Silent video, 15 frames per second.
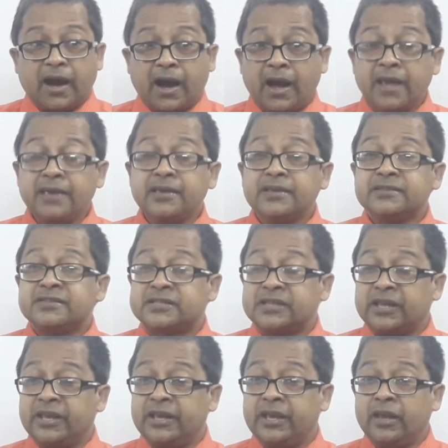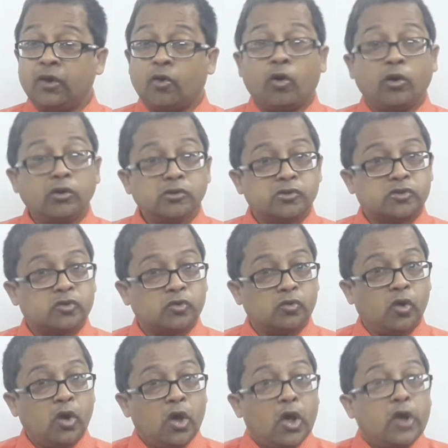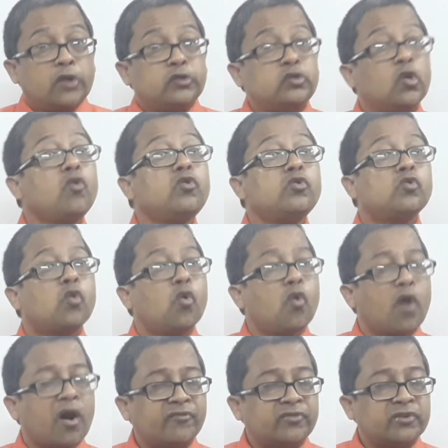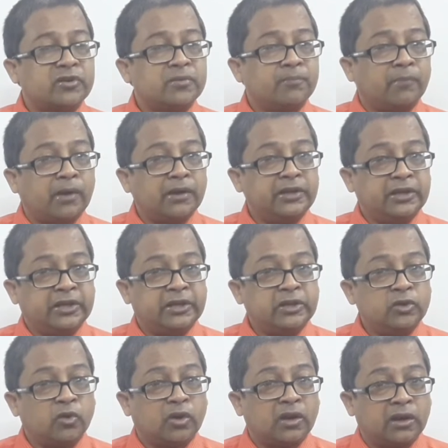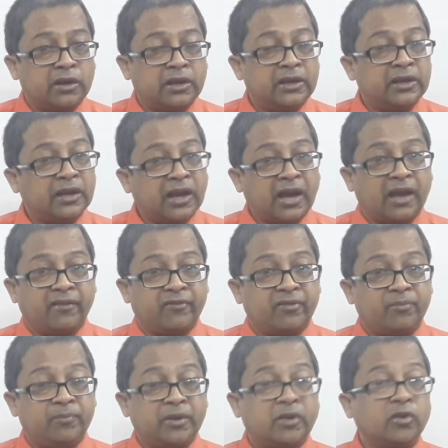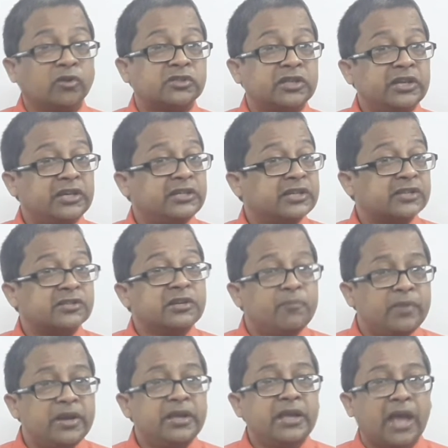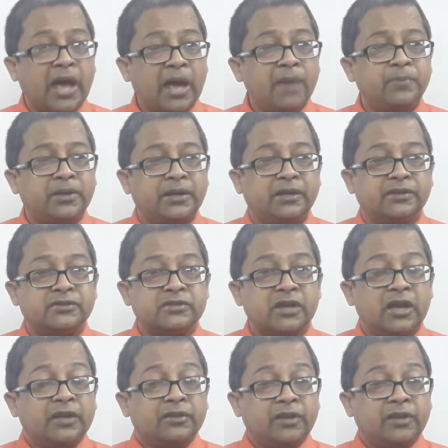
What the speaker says: I can say also don't go after money in life because it doesn't bring happiness.